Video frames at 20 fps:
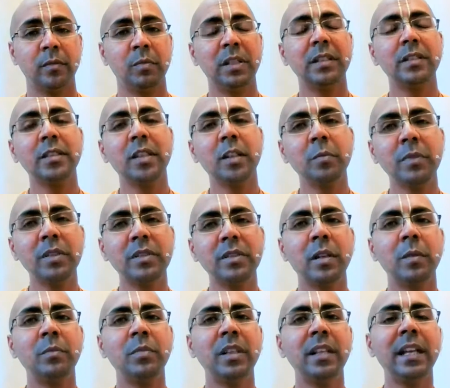Please give me
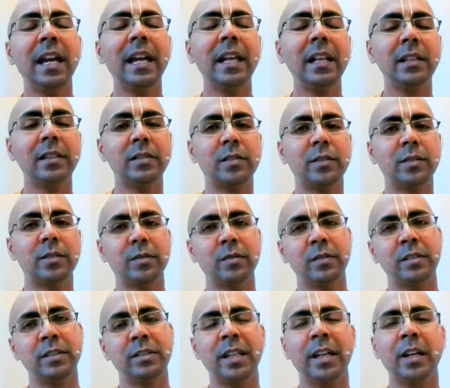something else.
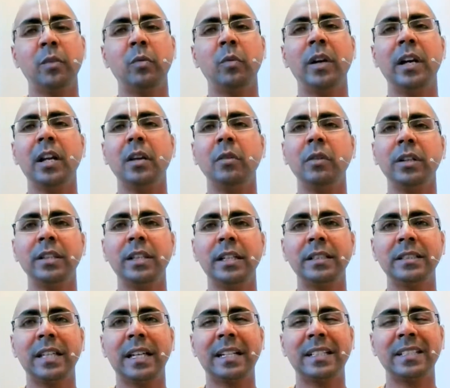He said, wherever there
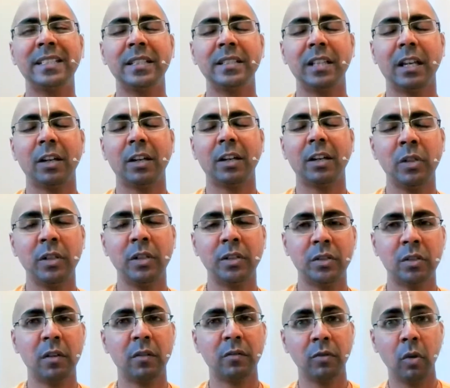is excess
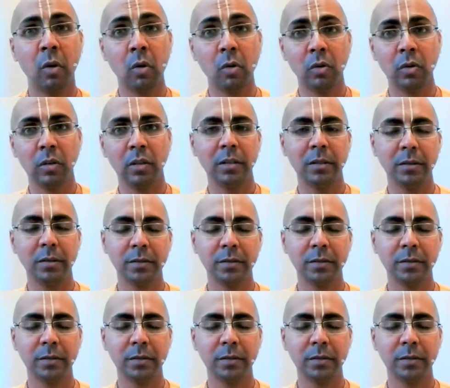accumulation of gold